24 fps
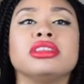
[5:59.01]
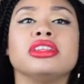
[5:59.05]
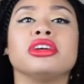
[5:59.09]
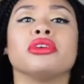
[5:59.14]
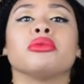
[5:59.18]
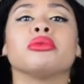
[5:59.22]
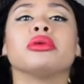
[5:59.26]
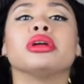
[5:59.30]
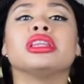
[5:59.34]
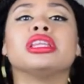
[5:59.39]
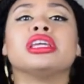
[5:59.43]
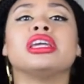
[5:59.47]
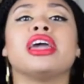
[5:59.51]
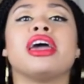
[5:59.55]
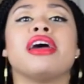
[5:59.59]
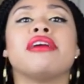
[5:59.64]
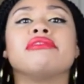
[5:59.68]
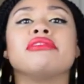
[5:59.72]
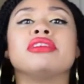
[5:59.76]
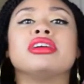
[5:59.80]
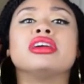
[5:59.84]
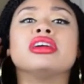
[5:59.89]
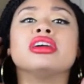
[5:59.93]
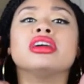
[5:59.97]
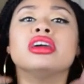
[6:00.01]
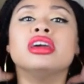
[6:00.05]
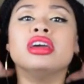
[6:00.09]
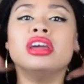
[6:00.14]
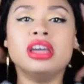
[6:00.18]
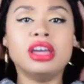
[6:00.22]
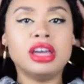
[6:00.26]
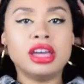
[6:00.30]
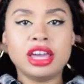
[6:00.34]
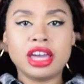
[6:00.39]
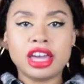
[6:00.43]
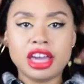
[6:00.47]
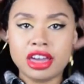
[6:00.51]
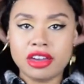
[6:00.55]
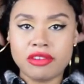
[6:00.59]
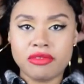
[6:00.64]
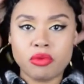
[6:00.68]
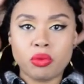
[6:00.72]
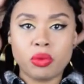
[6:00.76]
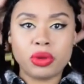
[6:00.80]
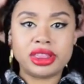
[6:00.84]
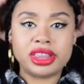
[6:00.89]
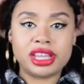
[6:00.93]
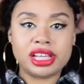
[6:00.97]
They're really heavy
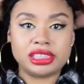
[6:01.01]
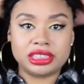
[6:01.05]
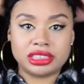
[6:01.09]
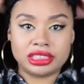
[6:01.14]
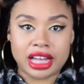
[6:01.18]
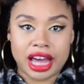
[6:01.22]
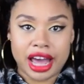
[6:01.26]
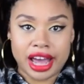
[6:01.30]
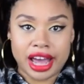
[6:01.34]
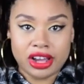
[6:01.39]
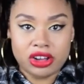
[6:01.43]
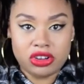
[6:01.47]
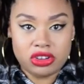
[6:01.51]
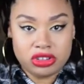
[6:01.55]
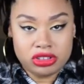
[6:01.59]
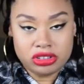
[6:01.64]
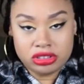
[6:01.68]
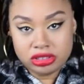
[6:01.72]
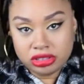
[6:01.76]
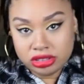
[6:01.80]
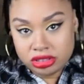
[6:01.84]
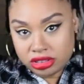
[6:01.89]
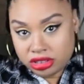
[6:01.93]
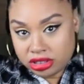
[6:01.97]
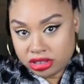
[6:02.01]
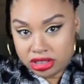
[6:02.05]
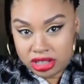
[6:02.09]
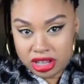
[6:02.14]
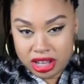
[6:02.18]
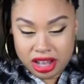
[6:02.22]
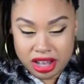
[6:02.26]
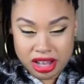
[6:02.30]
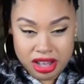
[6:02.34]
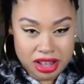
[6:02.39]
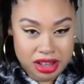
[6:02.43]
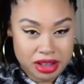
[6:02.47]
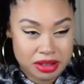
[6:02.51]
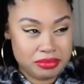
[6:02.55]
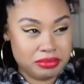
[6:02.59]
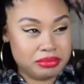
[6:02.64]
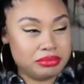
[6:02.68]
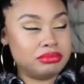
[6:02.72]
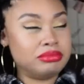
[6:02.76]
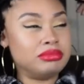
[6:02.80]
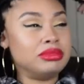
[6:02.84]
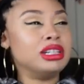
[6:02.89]
if with this style. Um,